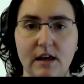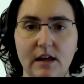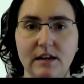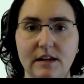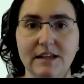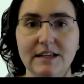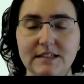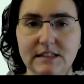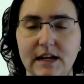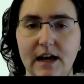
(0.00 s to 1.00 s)
in an
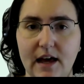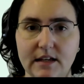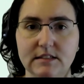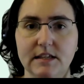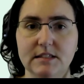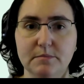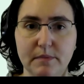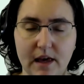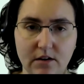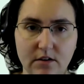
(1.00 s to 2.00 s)
easy to access
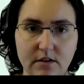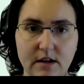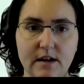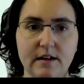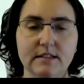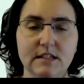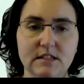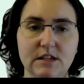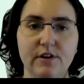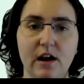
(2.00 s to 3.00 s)
manner. It's
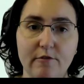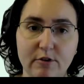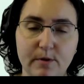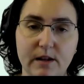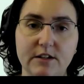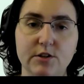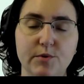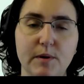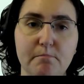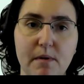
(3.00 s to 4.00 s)
easy for everybody to
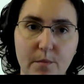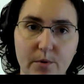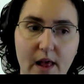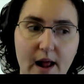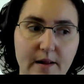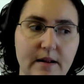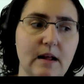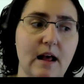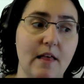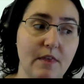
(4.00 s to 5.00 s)
remember that.
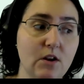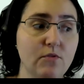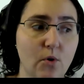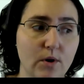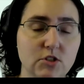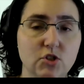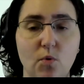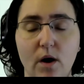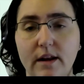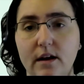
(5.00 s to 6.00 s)
And then, of course, you
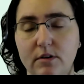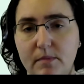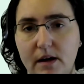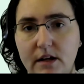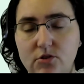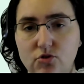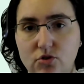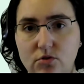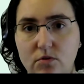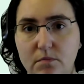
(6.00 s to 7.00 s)
want everybody
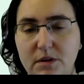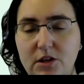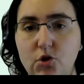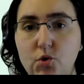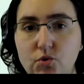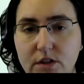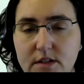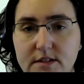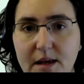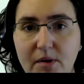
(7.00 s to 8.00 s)
to be using
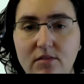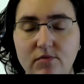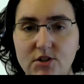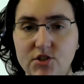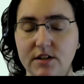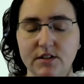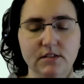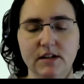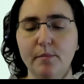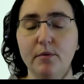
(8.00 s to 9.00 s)
the same convention. It
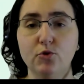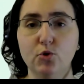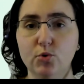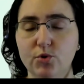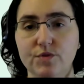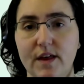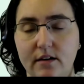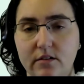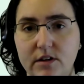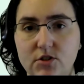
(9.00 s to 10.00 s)
doesn't help if you use that
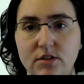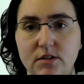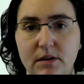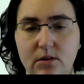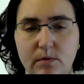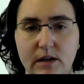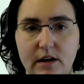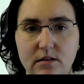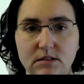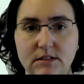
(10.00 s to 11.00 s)
convention, but nobody
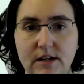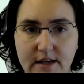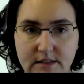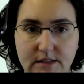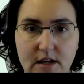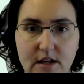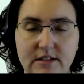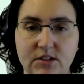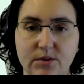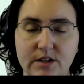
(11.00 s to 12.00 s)
else does.
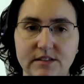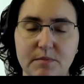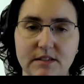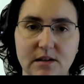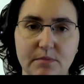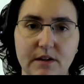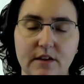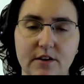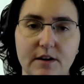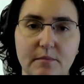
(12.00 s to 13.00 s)
So it needs to be something
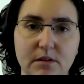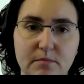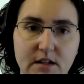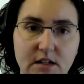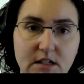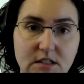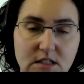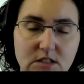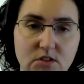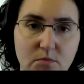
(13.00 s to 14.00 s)
that you're implementing
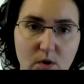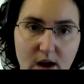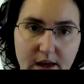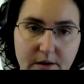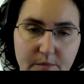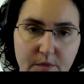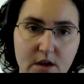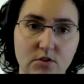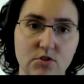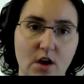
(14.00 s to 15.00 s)
system wide.
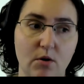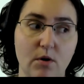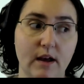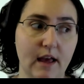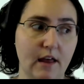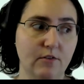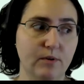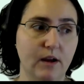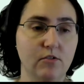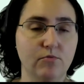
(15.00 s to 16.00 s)
So again, if
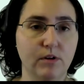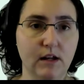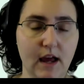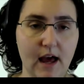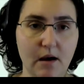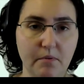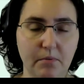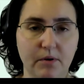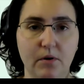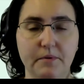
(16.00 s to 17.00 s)
we're going to recap,
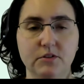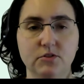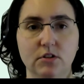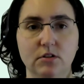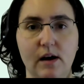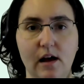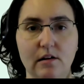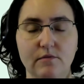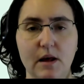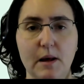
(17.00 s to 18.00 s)
we're going to
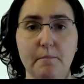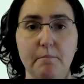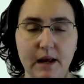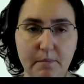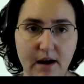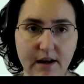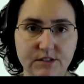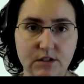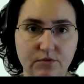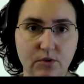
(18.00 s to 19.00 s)
have big
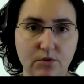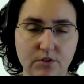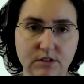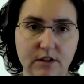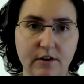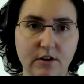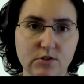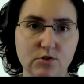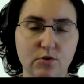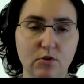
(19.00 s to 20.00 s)
buckets of folders that are
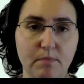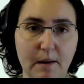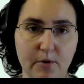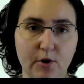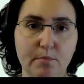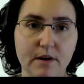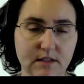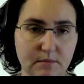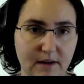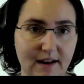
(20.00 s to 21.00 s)
controlled by
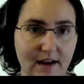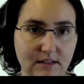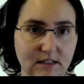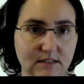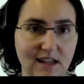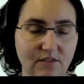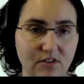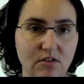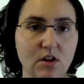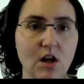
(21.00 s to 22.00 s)
purpose and by access
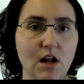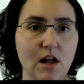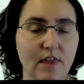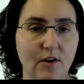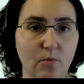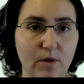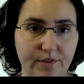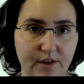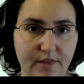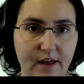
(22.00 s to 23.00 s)
level. Then
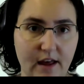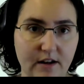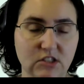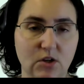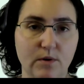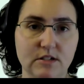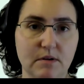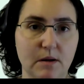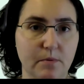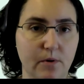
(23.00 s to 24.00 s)
within that, it's going to
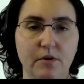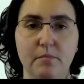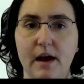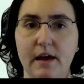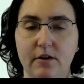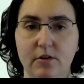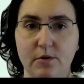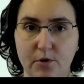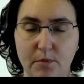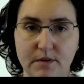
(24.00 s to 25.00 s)
be programmatic or
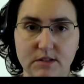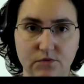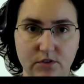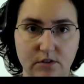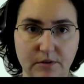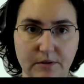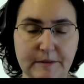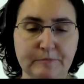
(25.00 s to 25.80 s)
purposeful,